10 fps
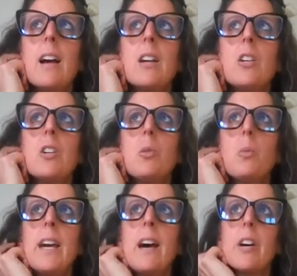
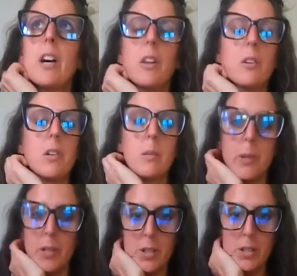we have a coloring
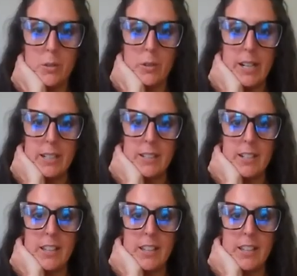book, right,